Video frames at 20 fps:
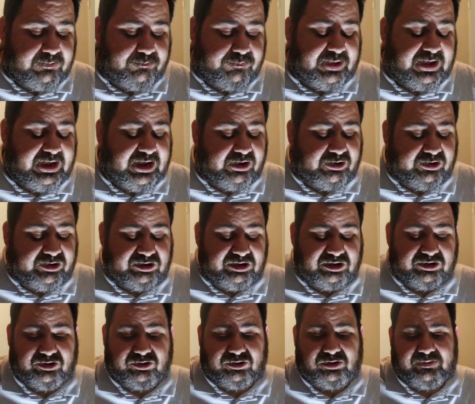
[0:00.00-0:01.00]
Parents
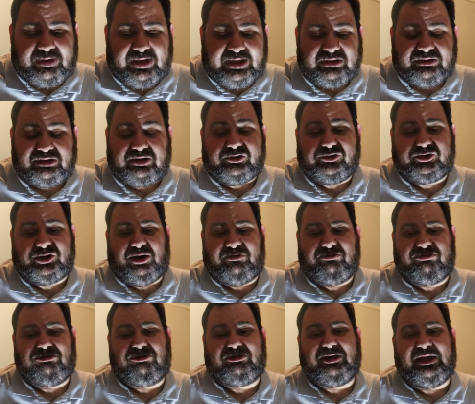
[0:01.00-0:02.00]
do amazing
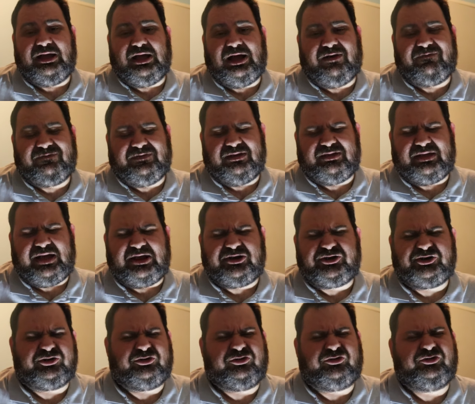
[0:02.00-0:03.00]
jobs looking after their
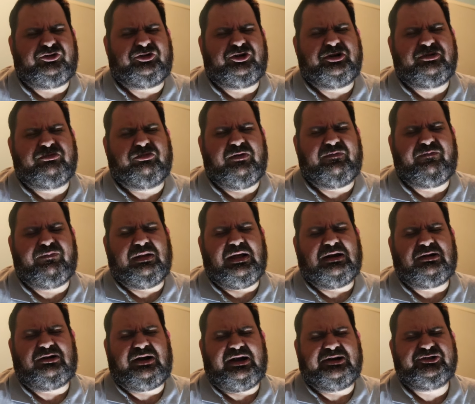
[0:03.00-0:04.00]
children with
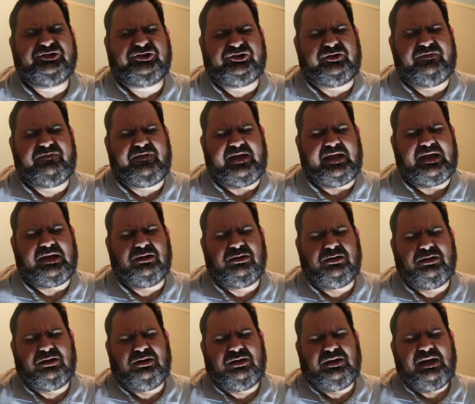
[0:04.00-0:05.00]
bladder exstrophy.
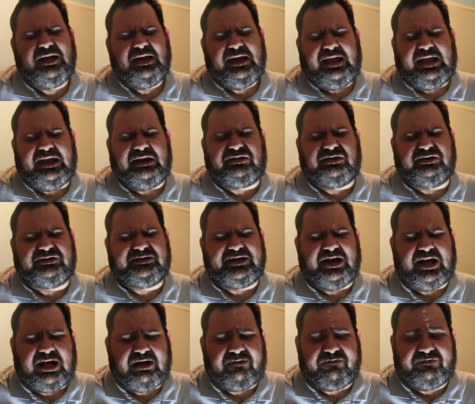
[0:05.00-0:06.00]
It's a
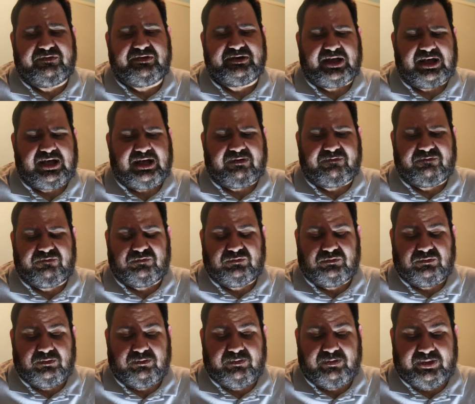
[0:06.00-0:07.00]
tough, tough
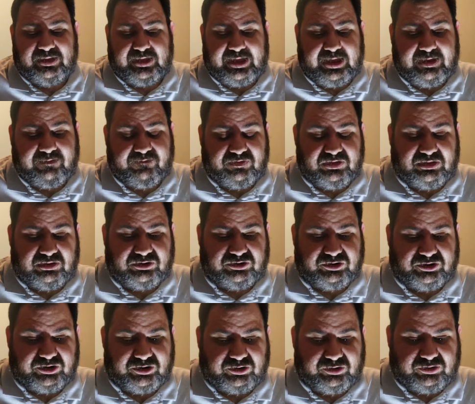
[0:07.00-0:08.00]
thing for the
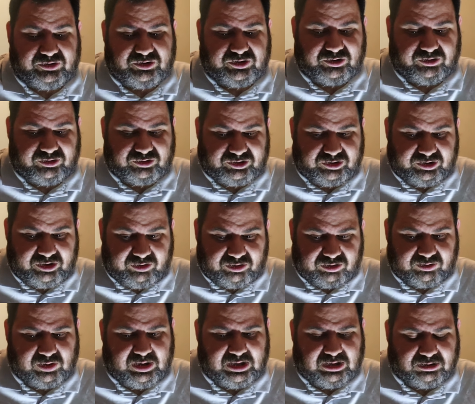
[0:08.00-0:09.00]
children as
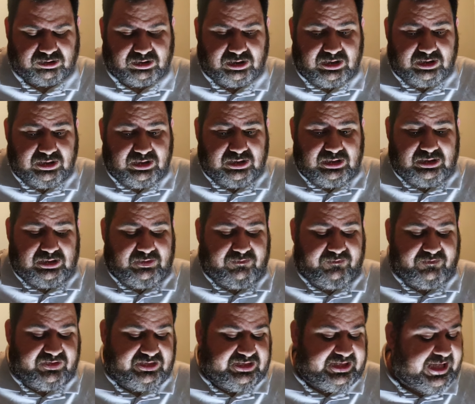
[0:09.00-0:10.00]
well,
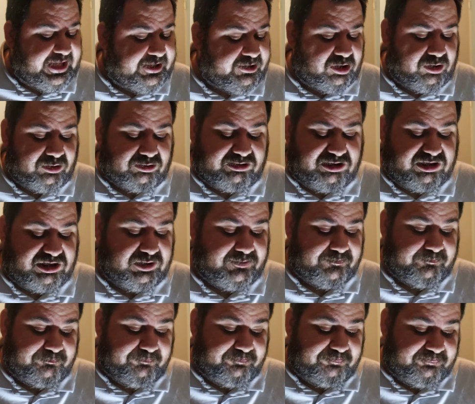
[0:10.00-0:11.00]
for the adults,
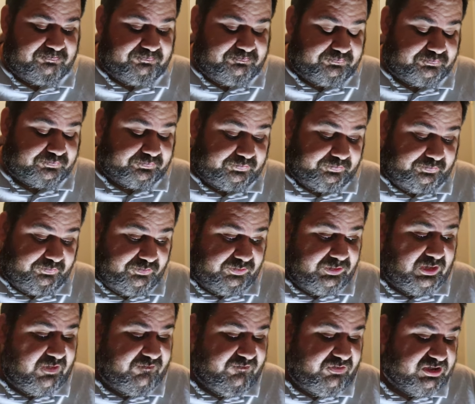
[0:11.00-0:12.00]

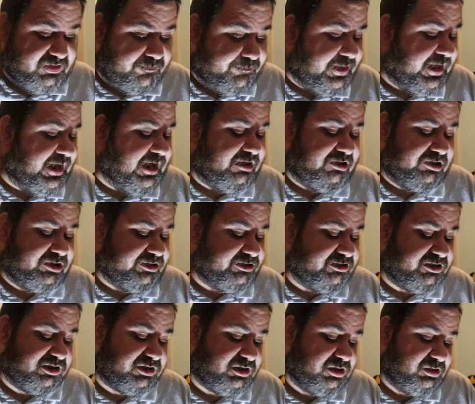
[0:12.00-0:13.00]
for the
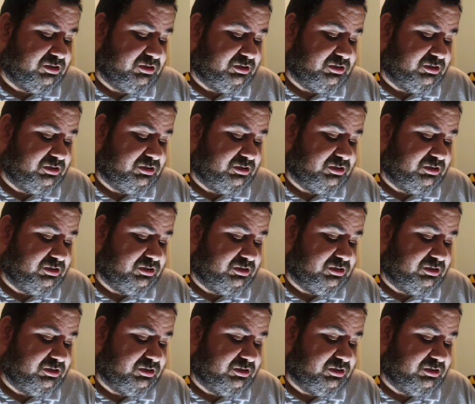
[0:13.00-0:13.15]
parents.